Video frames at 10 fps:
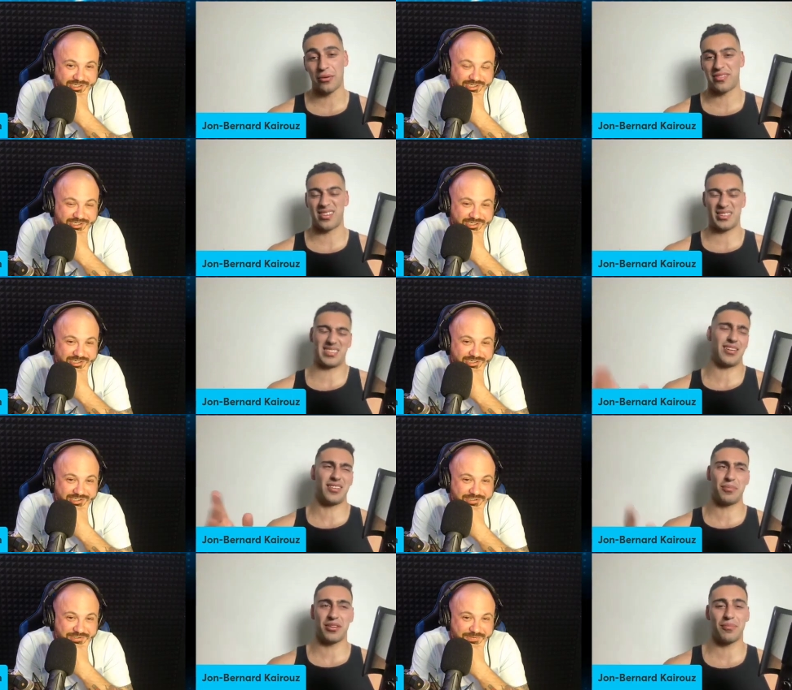Speaker 1: I was, I was like, I
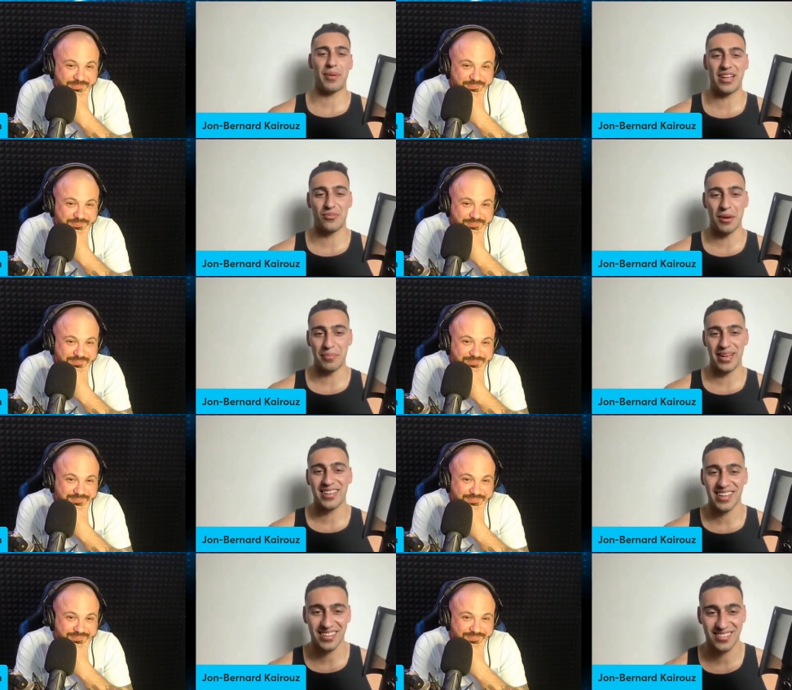don't hedge my bet.
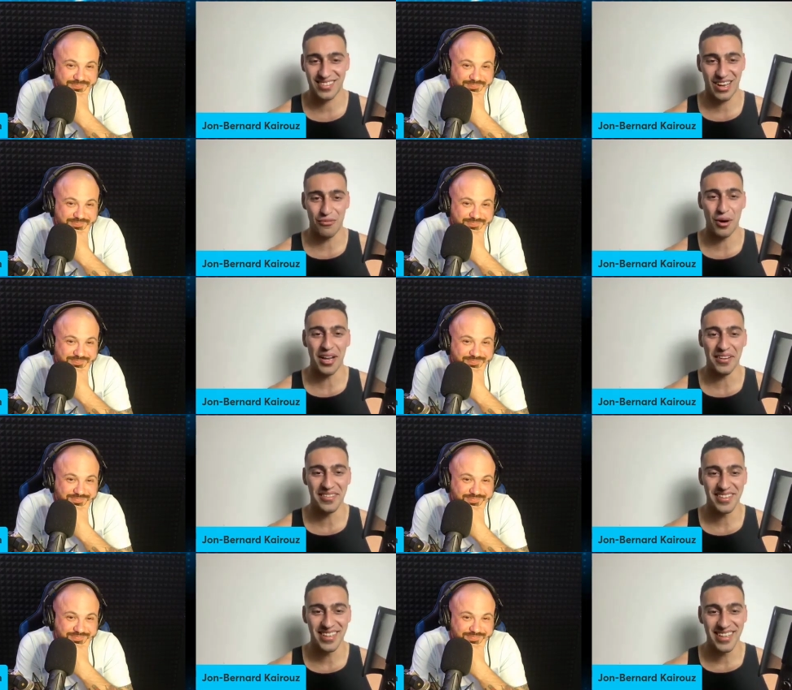Like it's, I've won.
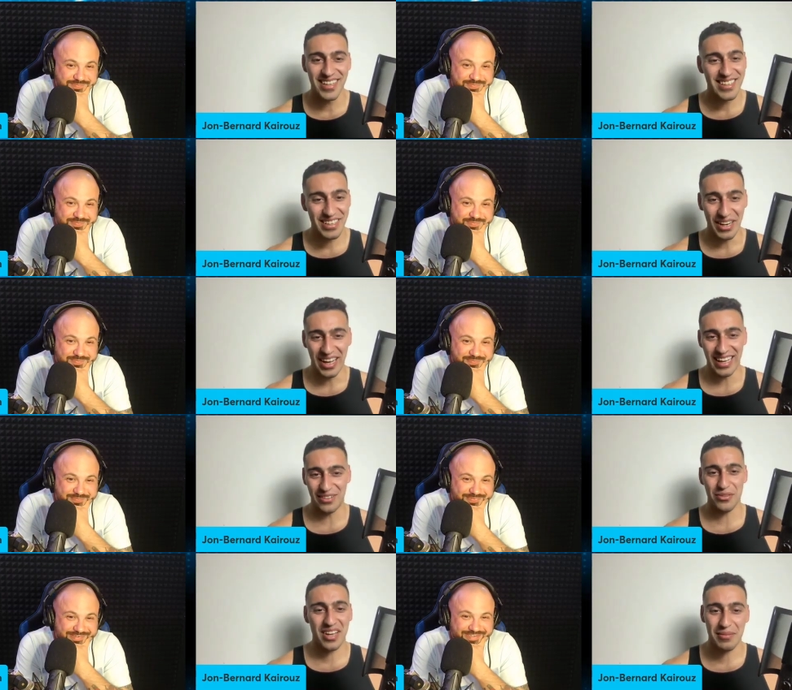You know, it
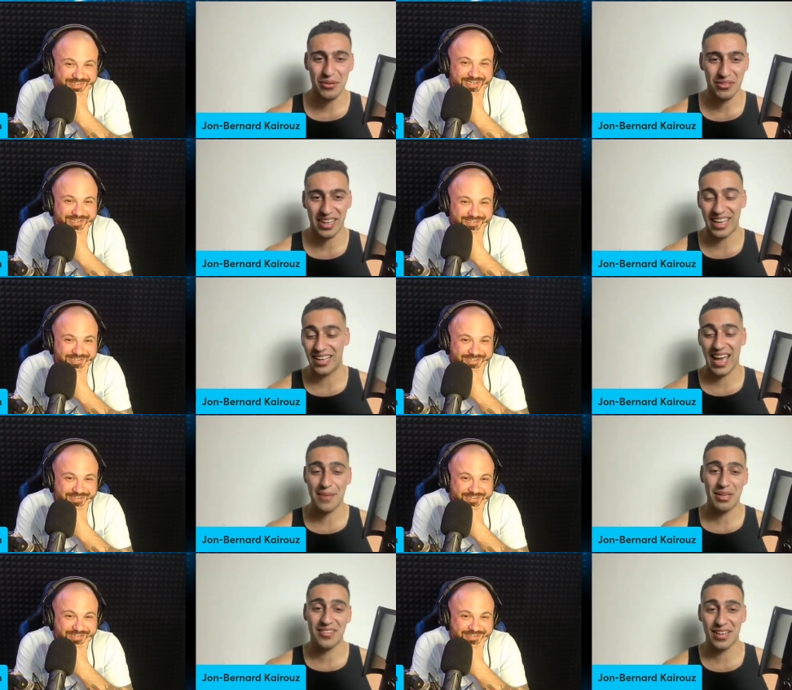was like, he was like, he
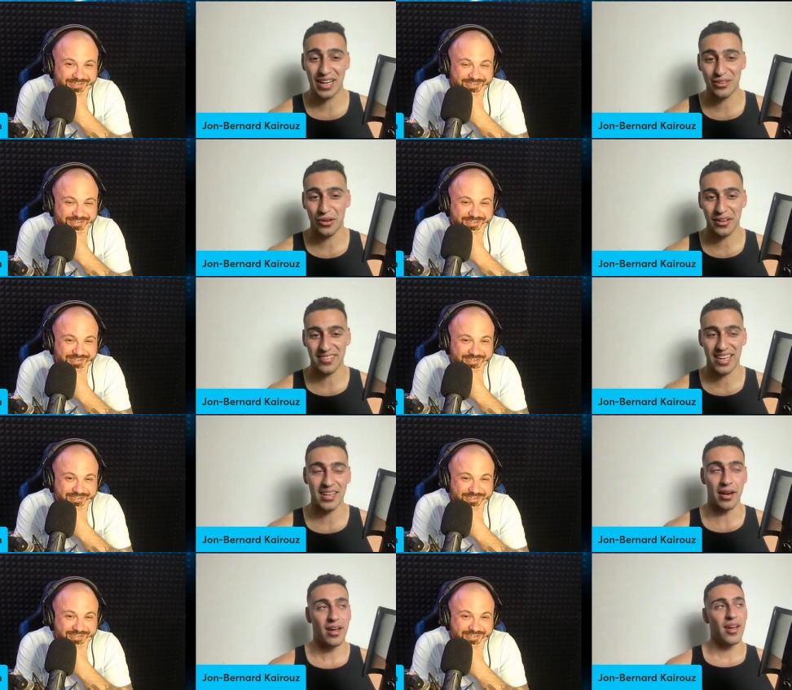came into like a dollar
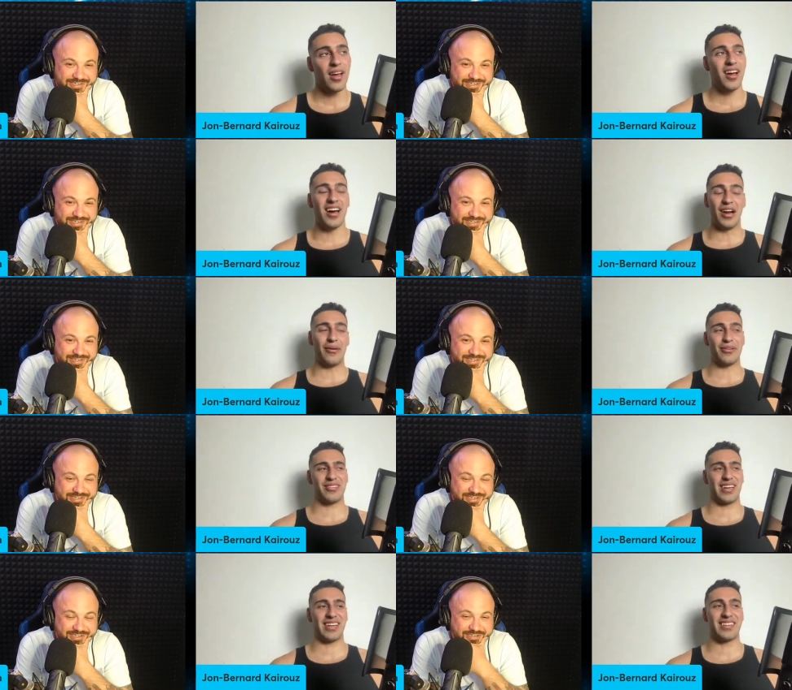10 and I was
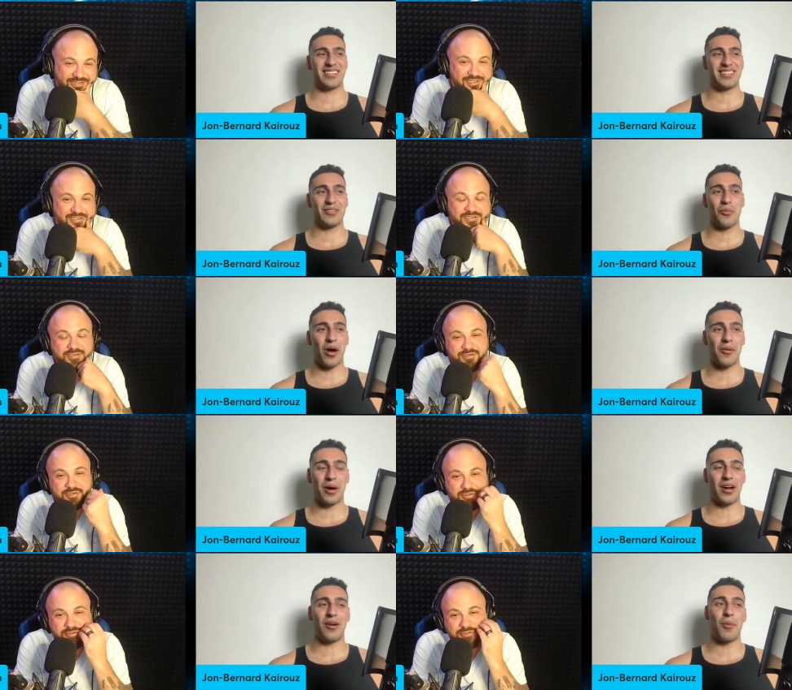like, one of
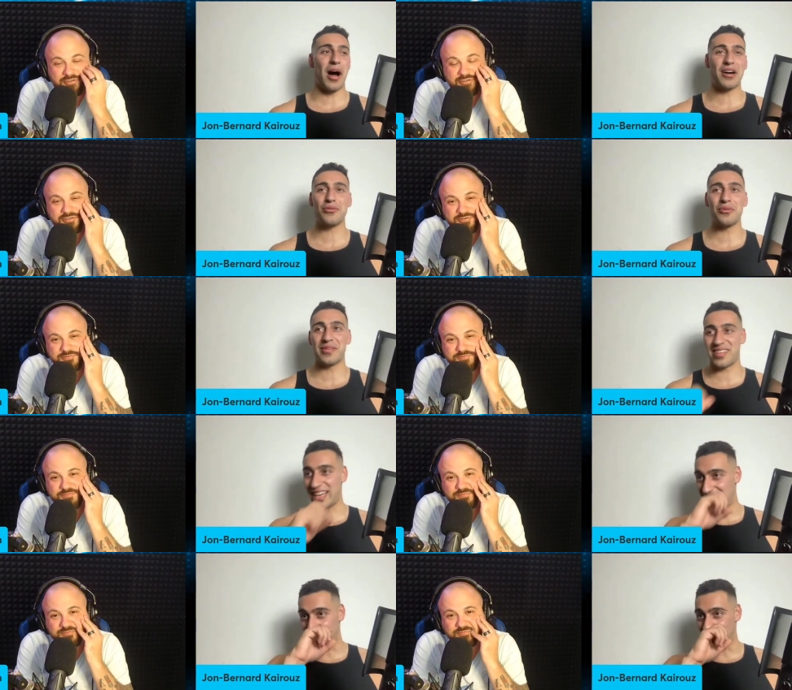my, my uncle was
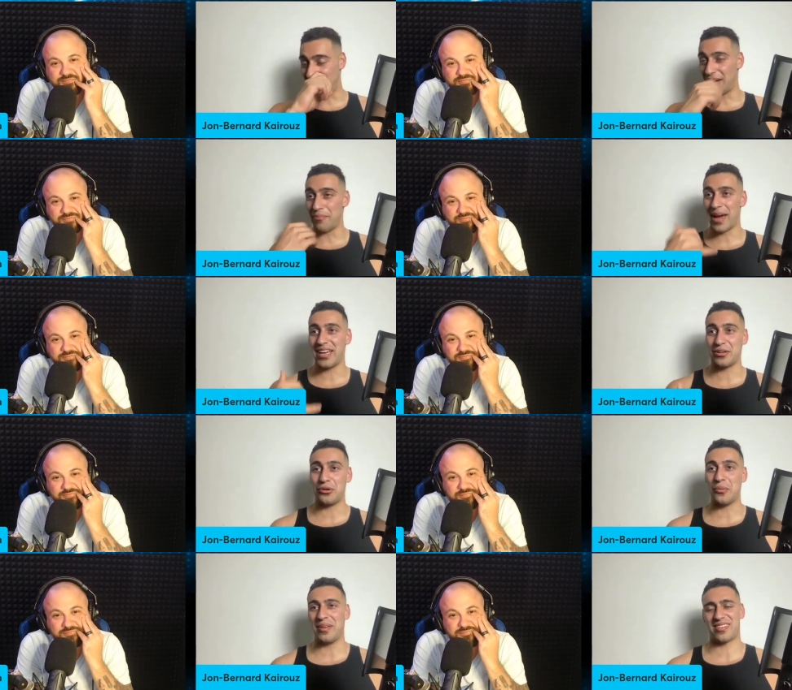there and, and a mate had
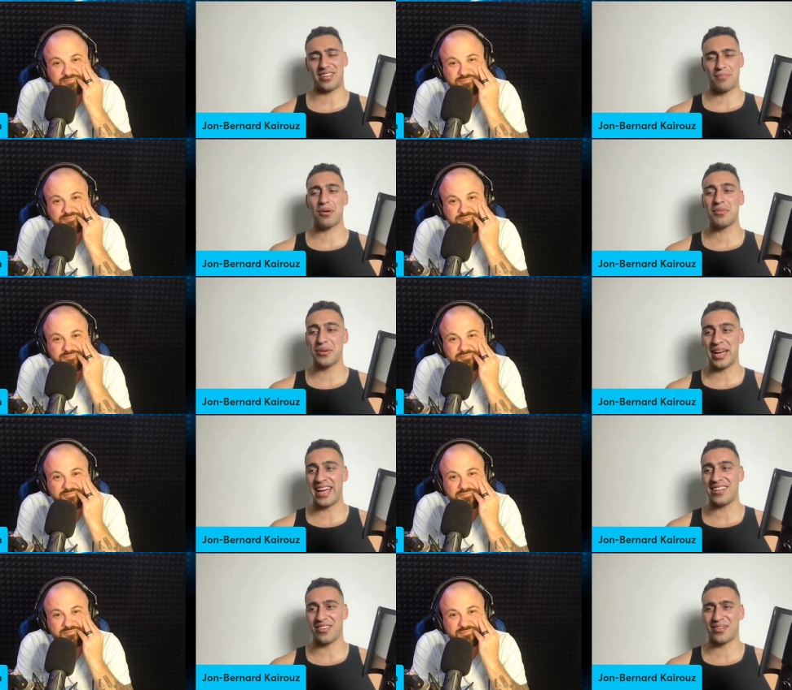called me. He's like, you probably want to
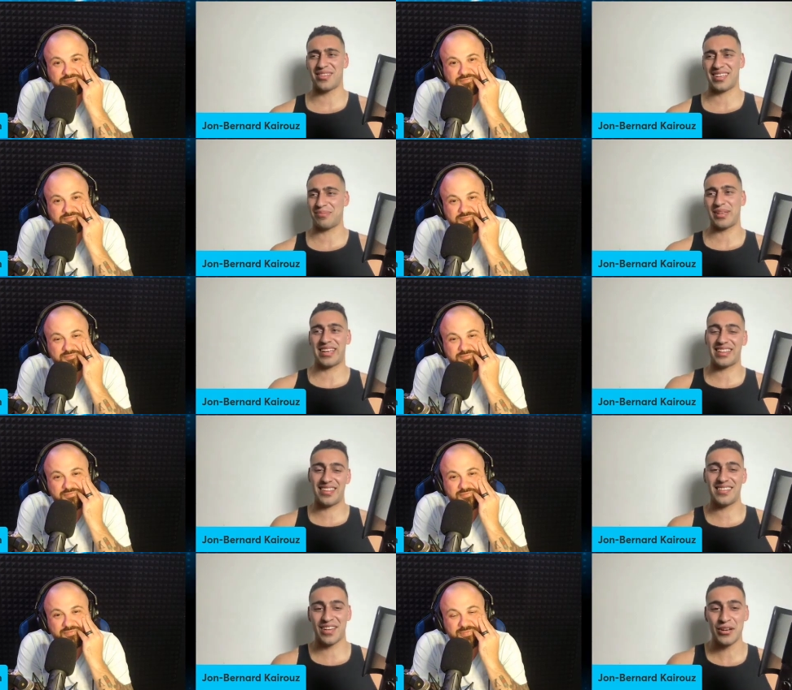hedge. I was like, bro, the
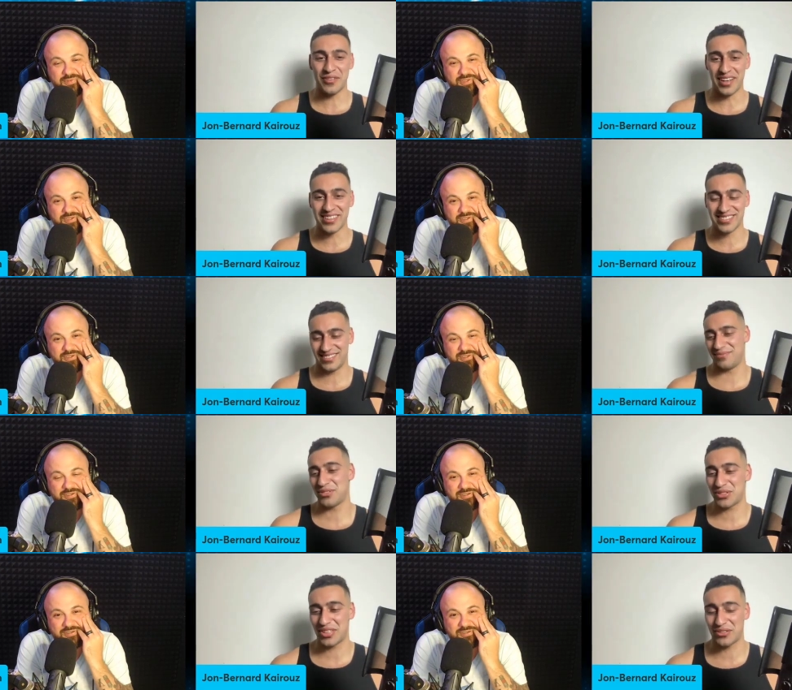thing's over. i
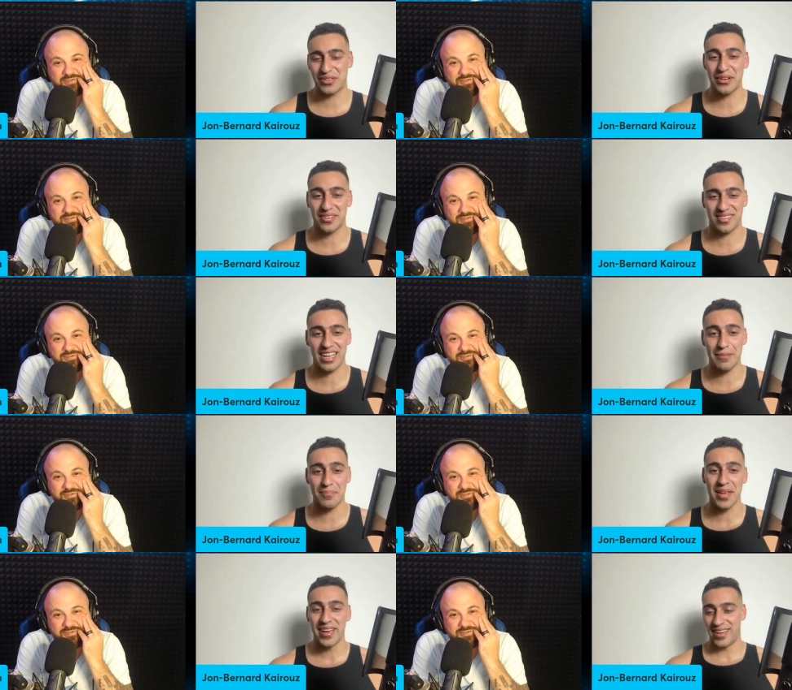was just go to sleep.
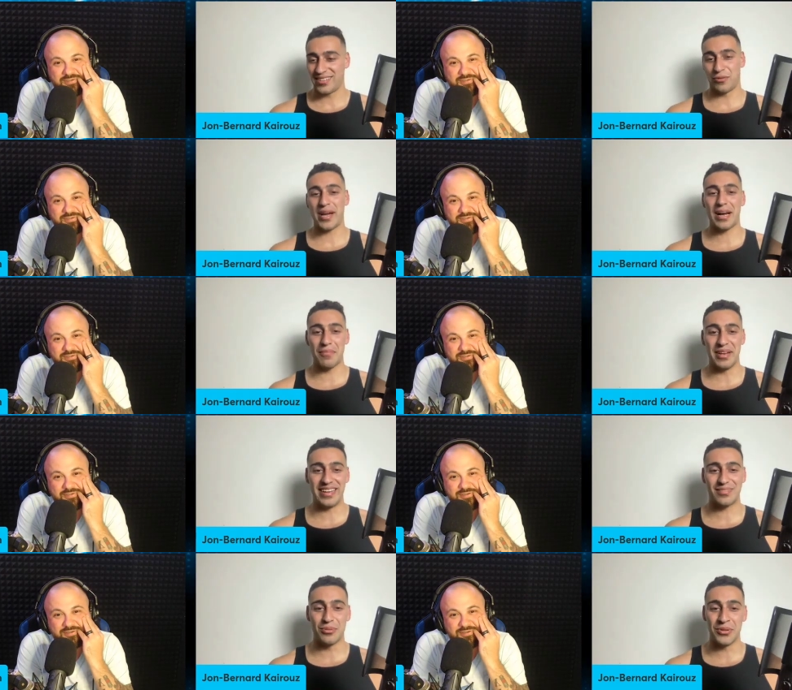Wake up the
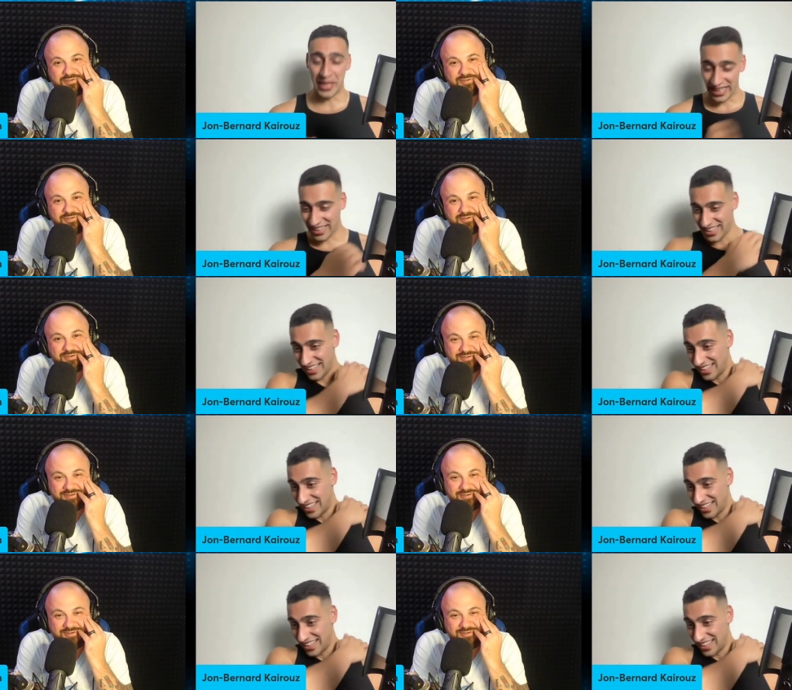next morning